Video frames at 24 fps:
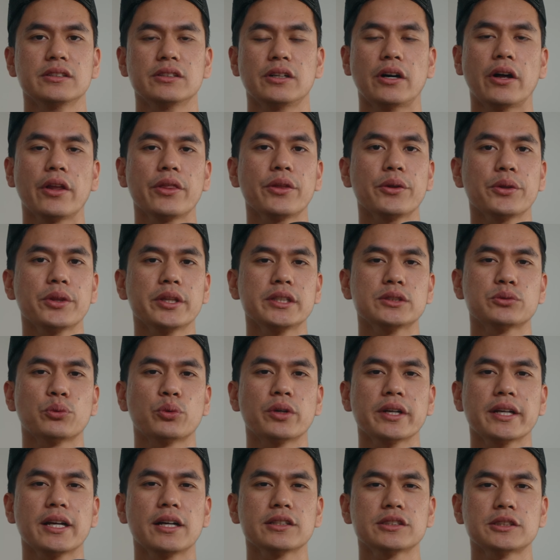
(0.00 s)
Although these
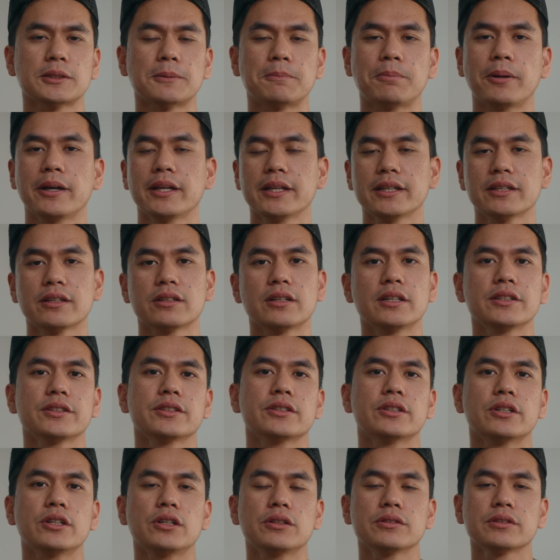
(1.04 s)
workouts are pretty good on
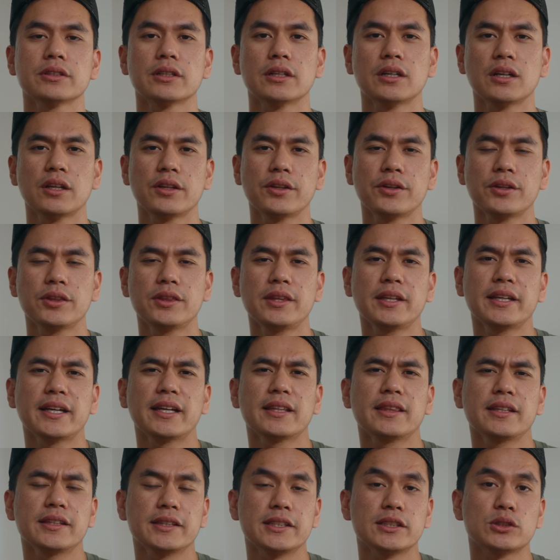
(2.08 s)
their own, the other thing I
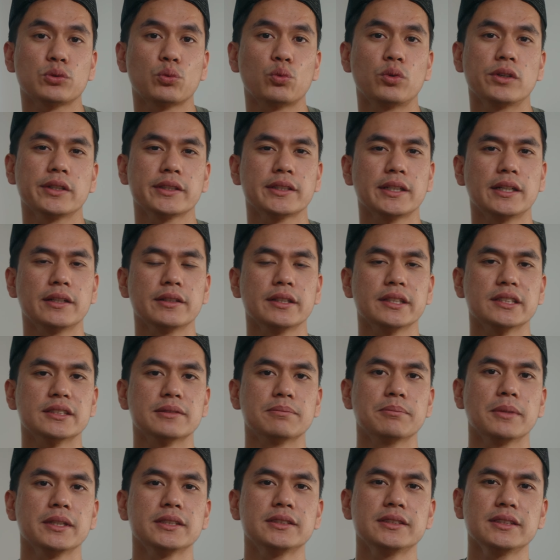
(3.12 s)
think this workout is
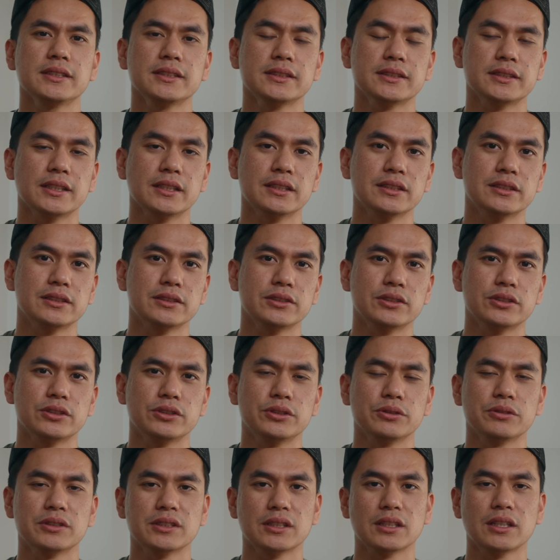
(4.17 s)
missing, since you're
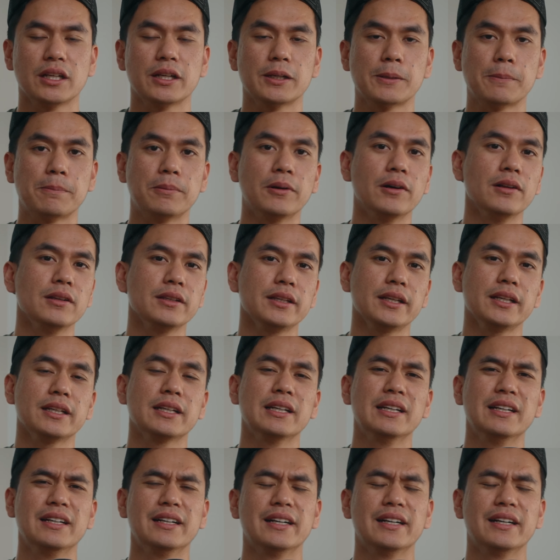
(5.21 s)
doing a lot of pulling,